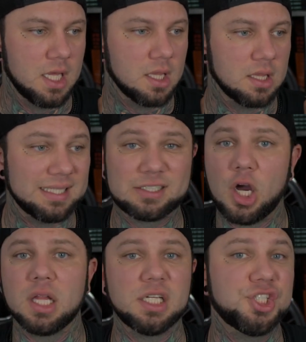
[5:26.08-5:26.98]
let's
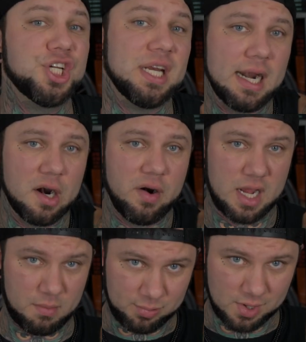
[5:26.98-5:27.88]
call it
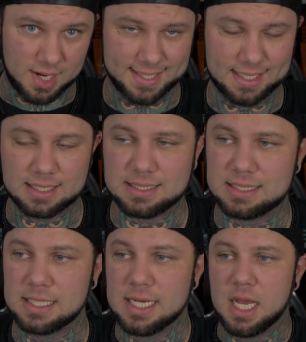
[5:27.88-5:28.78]
generic
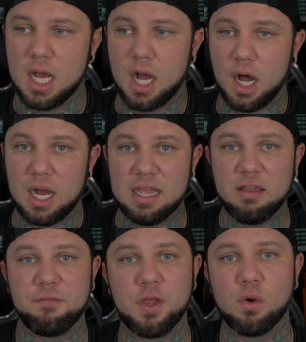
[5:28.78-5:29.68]
products.
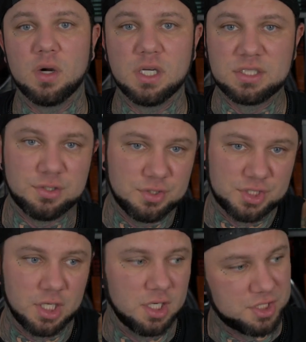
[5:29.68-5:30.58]
If you were to
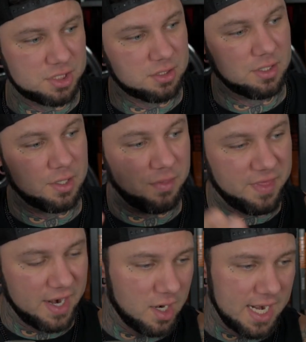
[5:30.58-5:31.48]
search,
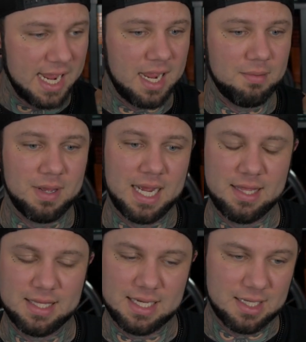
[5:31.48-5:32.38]
their name
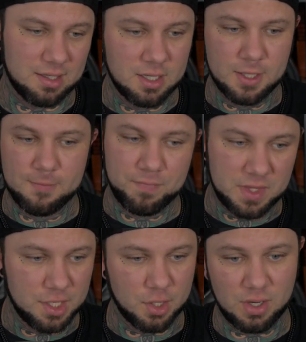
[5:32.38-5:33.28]
and then,
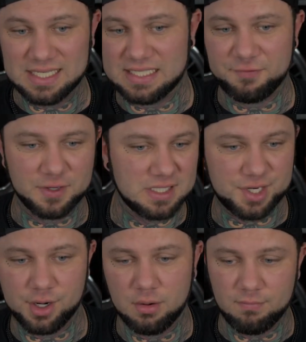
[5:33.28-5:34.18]
a different
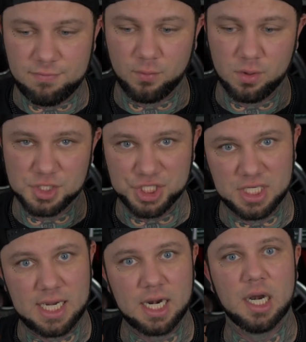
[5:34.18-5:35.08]
term for
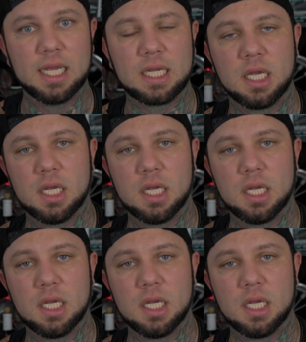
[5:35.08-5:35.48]
generic